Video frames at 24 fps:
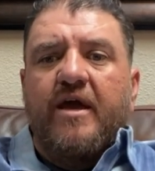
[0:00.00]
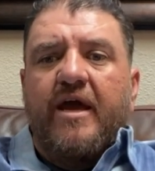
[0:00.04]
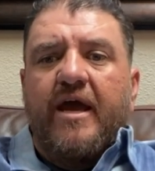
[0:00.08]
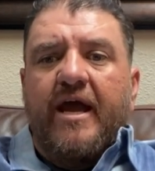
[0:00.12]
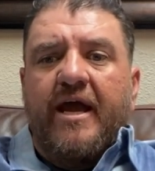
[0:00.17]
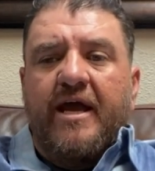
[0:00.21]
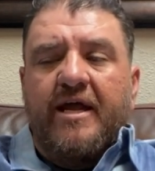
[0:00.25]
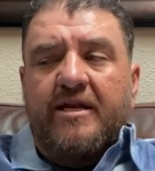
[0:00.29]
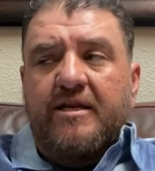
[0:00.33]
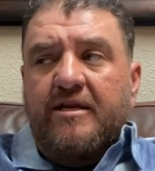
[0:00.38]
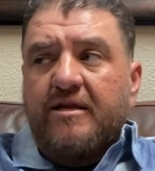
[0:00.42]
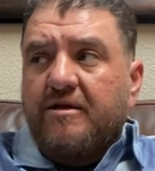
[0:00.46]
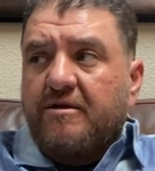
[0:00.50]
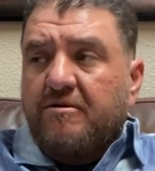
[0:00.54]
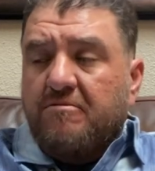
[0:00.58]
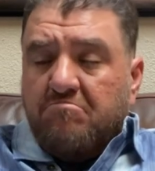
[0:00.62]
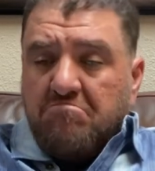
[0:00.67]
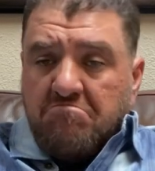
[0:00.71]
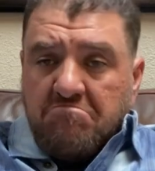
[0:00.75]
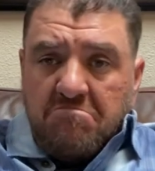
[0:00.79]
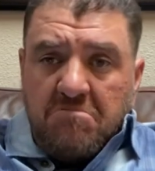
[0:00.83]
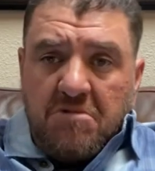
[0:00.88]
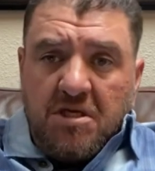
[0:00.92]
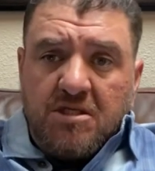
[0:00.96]
And
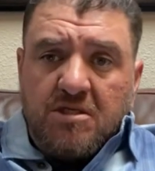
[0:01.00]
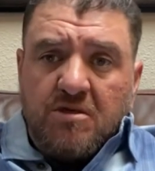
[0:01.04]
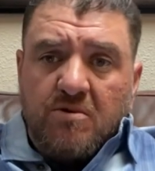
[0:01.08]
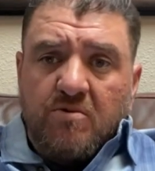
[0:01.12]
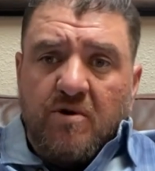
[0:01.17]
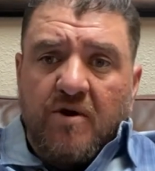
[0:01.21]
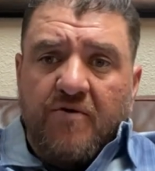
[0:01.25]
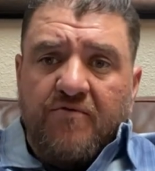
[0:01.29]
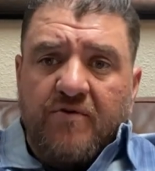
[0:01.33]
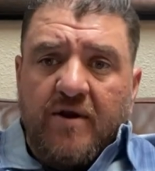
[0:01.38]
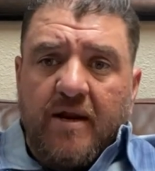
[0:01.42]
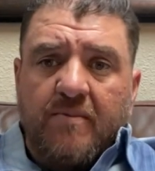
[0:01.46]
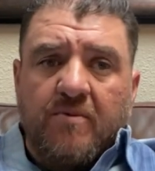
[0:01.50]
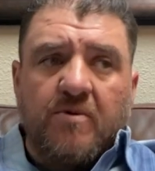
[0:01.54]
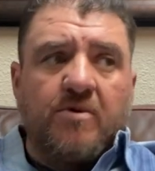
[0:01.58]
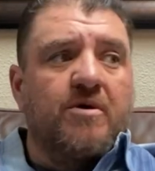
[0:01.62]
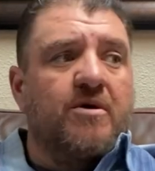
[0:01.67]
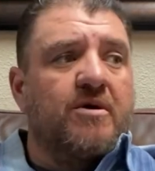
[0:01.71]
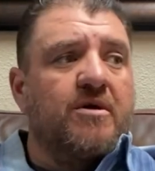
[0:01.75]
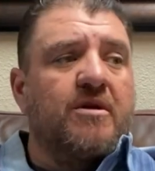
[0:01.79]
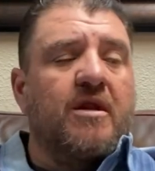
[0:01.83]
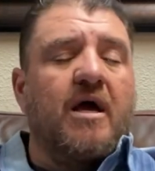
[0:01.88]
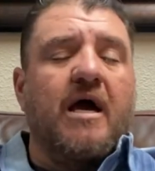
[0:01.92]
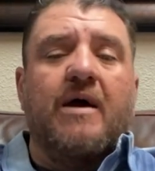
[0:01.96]
it's a rough
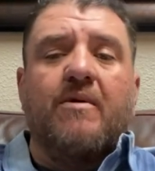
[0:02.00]
neighborhood.